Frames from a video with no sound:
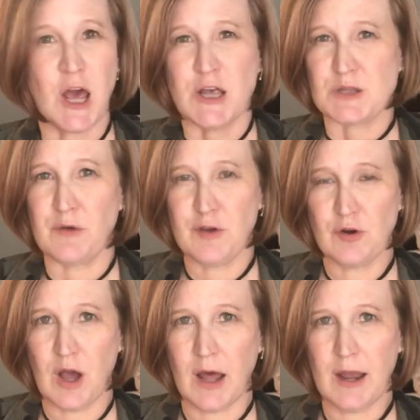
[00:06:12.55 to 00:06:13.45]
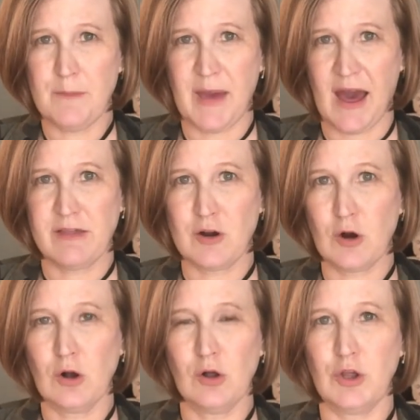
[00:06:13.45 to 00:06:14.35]
So if you're not a bath
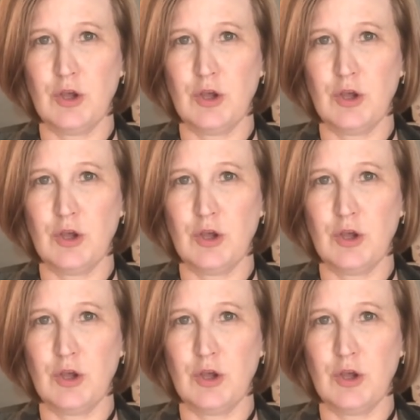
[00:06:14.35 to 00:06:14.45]
girl,